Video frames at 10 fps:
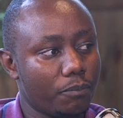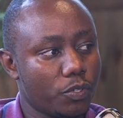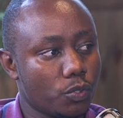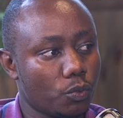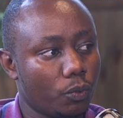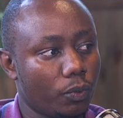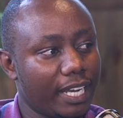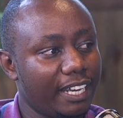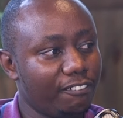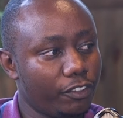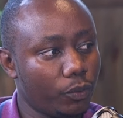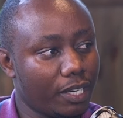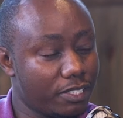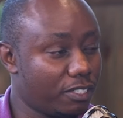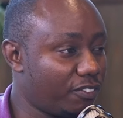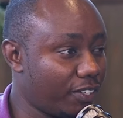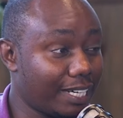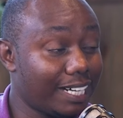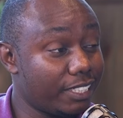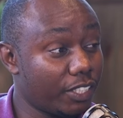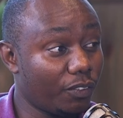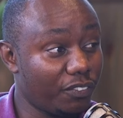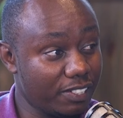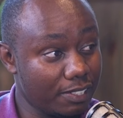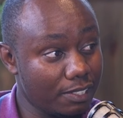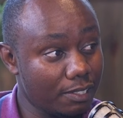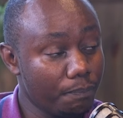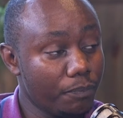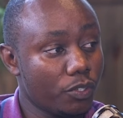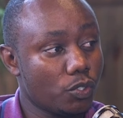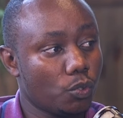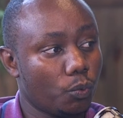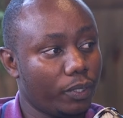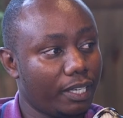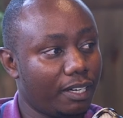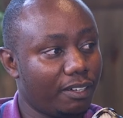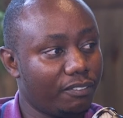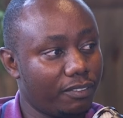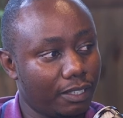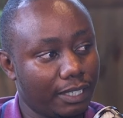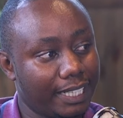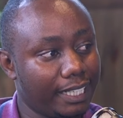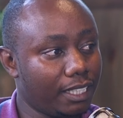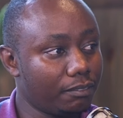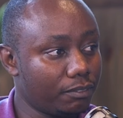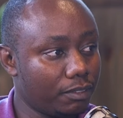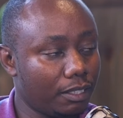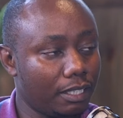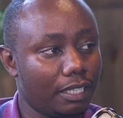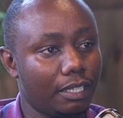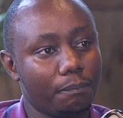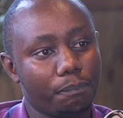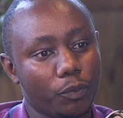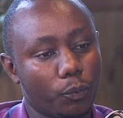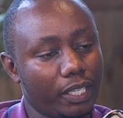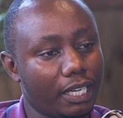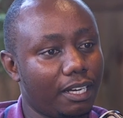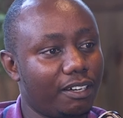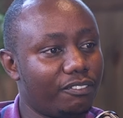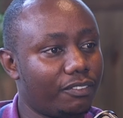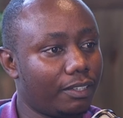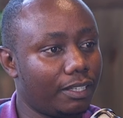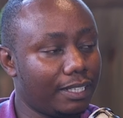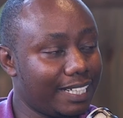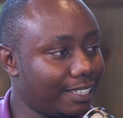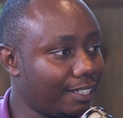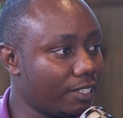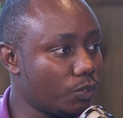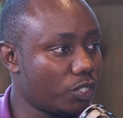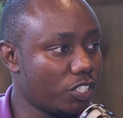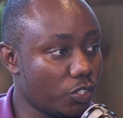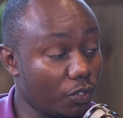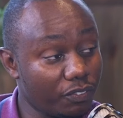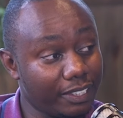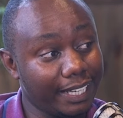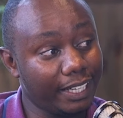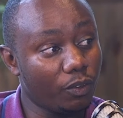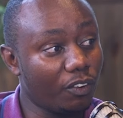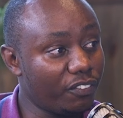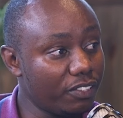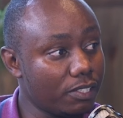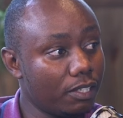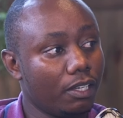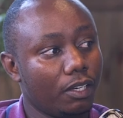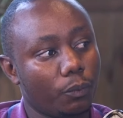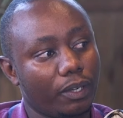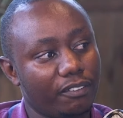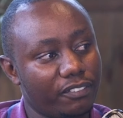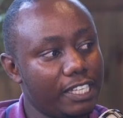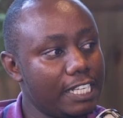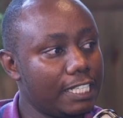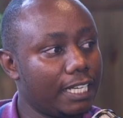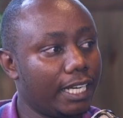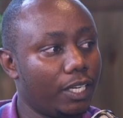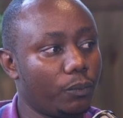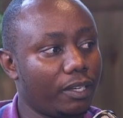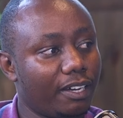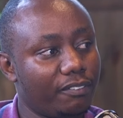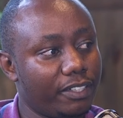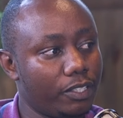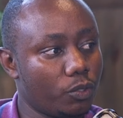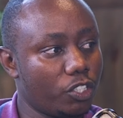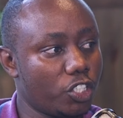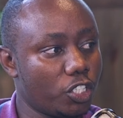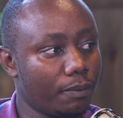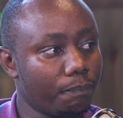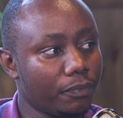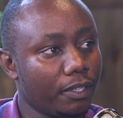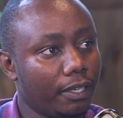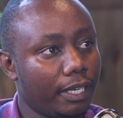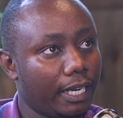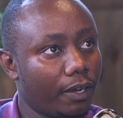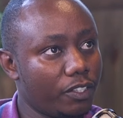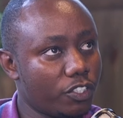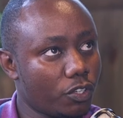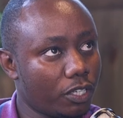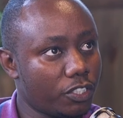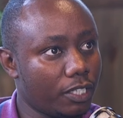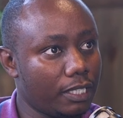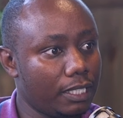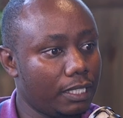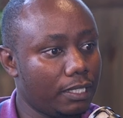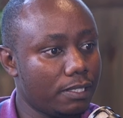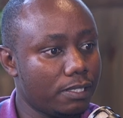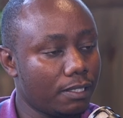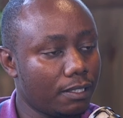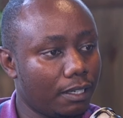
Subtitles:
So Enviu has different country offices. So we have Kenya, we have Netherlands, which is sort of the head office. We have India, and we have Indonesia. And how it's structured is